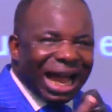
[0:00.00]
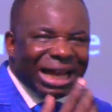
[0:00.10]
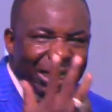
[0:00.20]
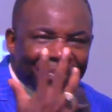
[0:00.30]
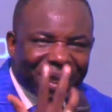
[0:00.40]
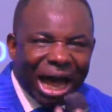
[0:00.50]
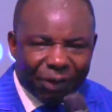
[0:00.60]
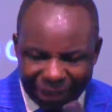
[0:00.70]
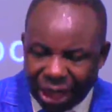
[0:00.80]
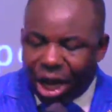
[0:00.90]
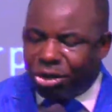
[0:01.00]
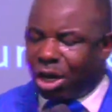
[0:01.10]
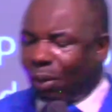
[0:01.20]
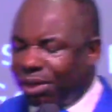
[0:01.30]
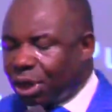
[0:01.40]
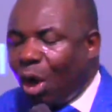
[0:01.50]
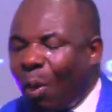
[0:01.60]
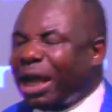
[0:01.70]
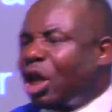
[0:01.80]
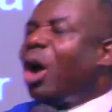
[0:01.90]
I am carrying. In other words,
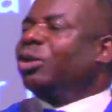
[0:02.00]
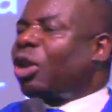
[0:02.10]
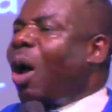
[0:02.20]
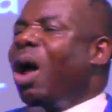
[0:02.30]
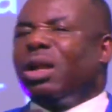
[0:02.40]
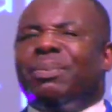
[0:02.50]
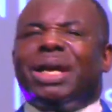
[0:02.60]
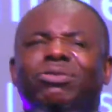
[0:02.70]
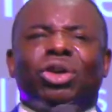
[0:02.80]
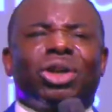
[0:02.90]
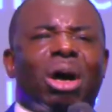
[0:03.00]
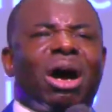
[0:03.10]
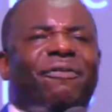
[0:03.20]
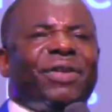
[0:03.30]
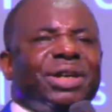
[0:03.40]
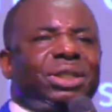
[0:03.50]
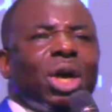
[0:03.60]
when God called me into the office